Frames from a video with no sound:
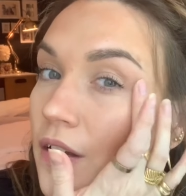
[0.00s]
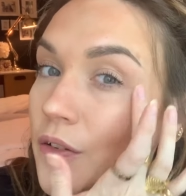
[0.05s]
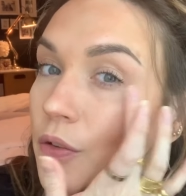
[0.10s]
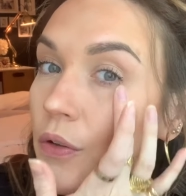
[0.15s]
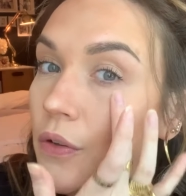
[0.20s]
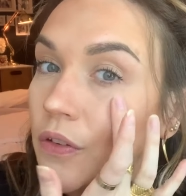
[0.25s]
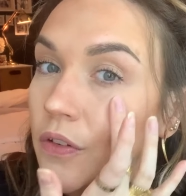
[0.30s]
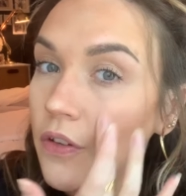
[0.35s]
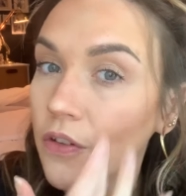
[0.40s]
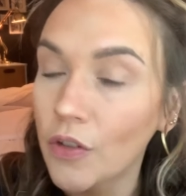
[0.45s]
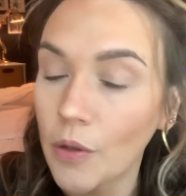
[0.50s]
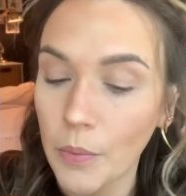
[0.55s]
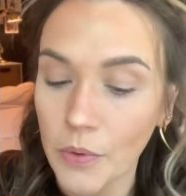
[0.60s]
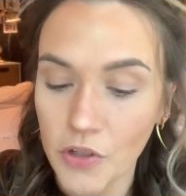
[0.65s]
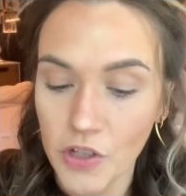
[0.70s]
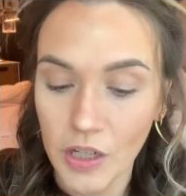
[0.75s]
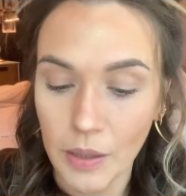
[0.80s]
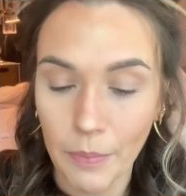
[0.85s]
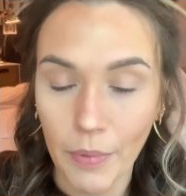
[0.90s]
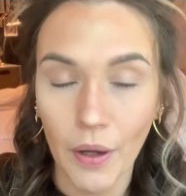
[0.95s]
it onto the top of
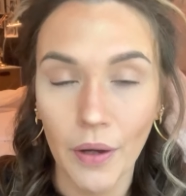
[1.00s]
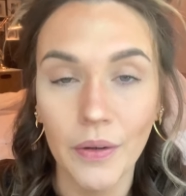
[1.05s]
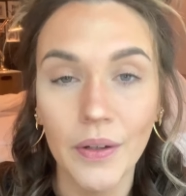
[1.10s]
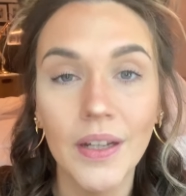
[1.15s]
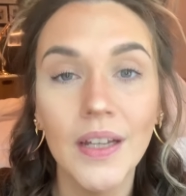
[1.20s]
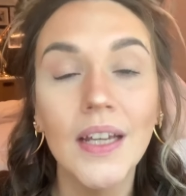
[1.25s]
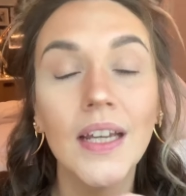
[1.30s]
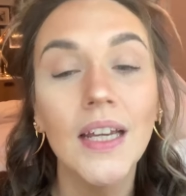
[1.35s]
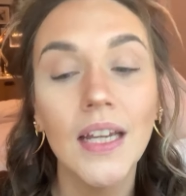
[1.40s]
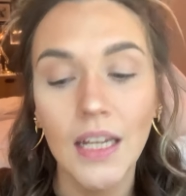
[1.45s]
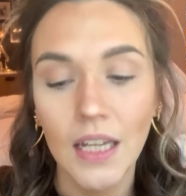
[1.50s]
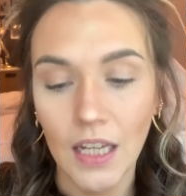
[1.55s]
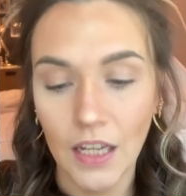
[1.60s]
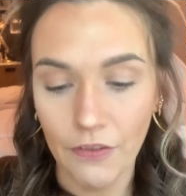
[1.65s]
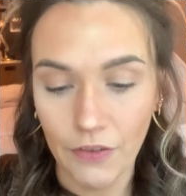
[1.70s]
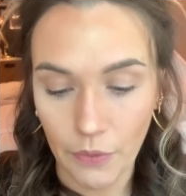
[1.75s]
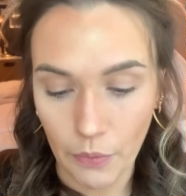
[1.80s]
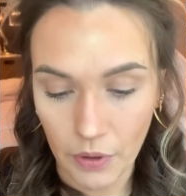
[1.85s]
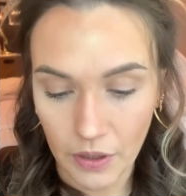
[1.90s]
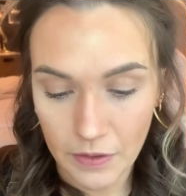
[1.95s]
cheekbone. If you
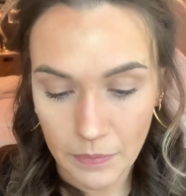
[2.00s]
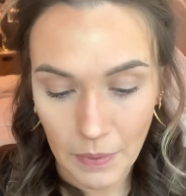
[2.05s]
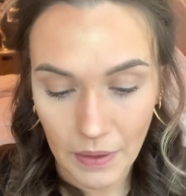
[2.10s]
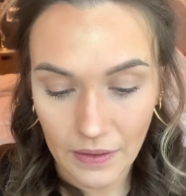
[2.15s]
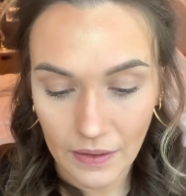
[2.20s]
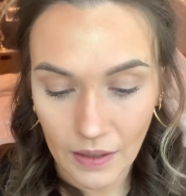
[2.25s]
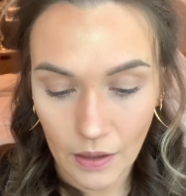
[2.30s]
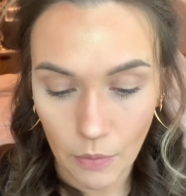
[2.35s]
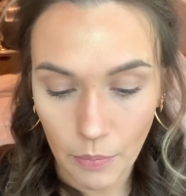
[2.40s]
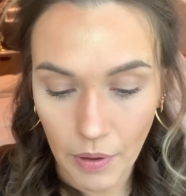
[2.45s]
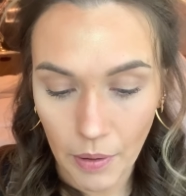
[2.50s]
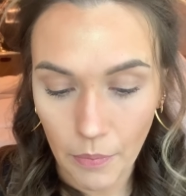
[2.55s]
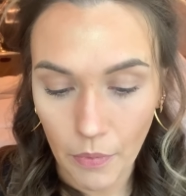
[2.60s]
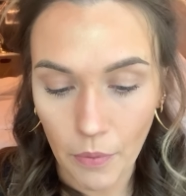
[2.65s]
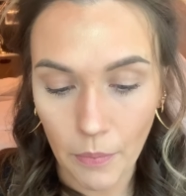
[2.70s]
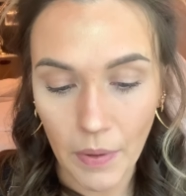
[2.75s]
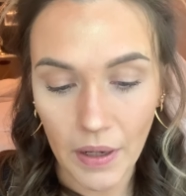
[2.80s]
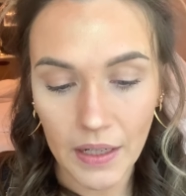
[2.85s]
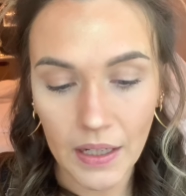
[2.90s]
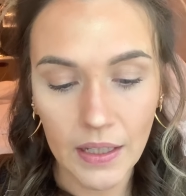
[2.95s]
want to spend a little bit more
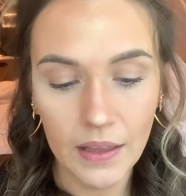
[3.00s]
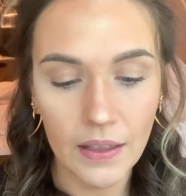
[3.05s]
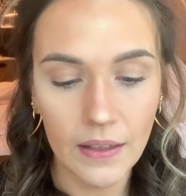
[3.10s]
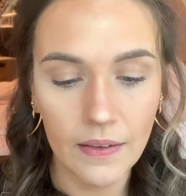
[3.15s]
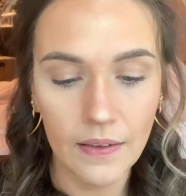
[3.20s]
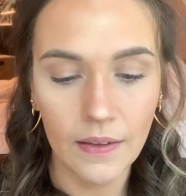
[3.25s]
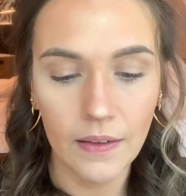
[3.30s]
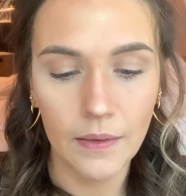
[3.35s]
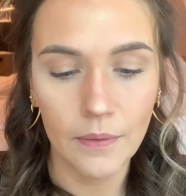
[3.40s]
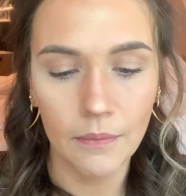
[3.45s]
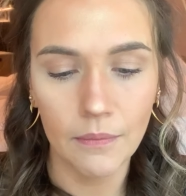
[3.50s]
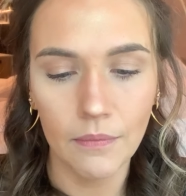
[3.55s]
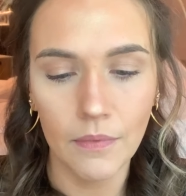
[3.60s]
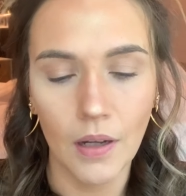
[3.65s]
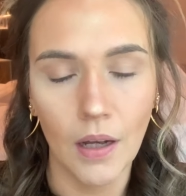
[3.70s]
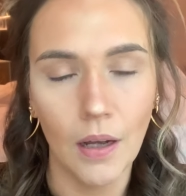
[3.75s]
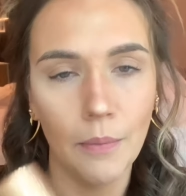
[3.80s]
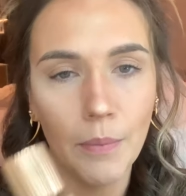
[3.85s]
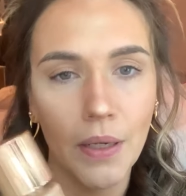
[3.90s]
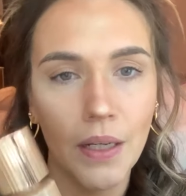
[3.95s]
money, this is, I
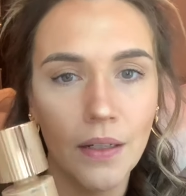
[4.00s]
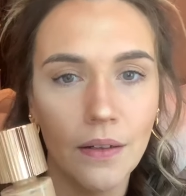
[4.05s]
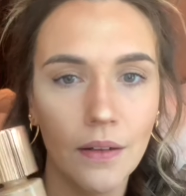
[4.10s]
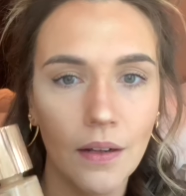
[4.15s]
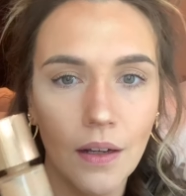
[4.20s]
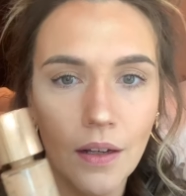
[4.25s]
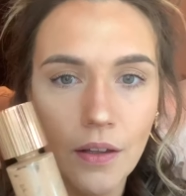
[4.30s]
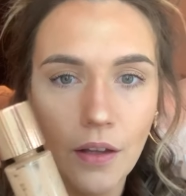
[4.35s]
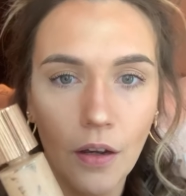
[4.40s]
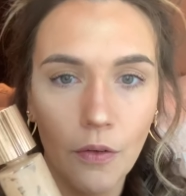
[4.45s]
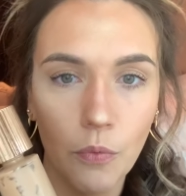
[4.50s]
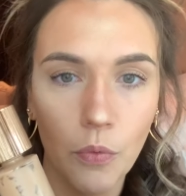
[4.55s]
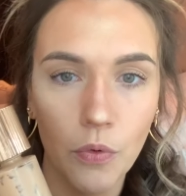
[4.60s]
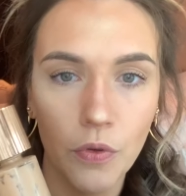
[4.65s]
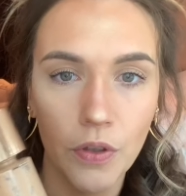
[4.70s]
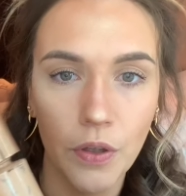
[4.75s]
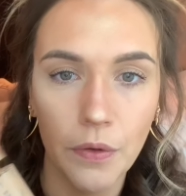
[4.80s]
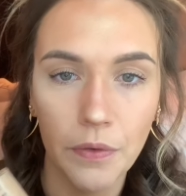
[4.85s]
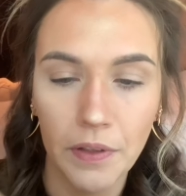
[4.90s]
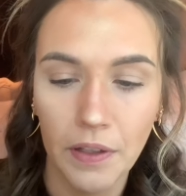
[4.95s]
mean, I've all
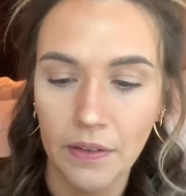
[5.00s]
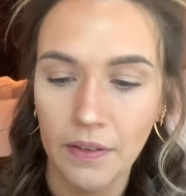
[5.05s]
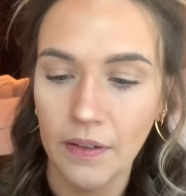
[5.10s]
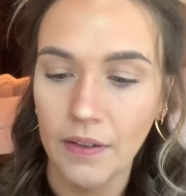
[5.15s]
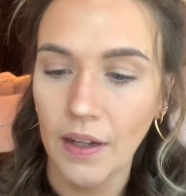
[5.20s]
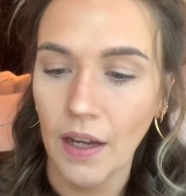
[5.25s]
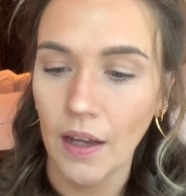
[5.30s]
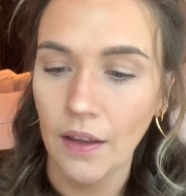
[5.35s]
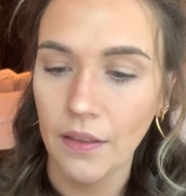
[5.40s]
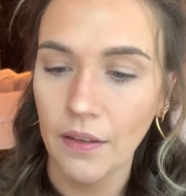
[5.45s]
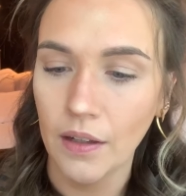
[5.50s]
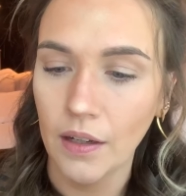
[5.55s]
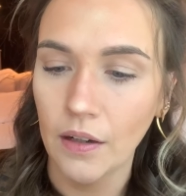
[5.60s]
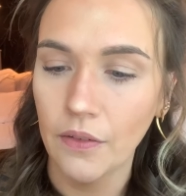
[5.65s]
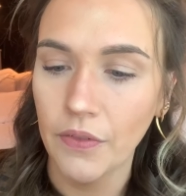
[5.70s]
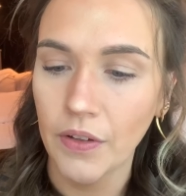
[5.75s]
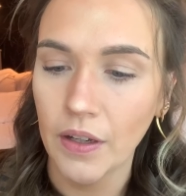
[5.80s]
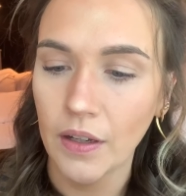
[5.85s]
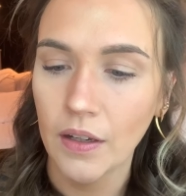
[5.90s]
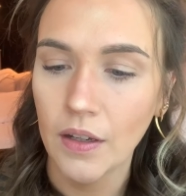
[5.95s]
used it to death. I love
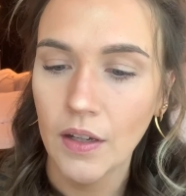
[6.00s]
it.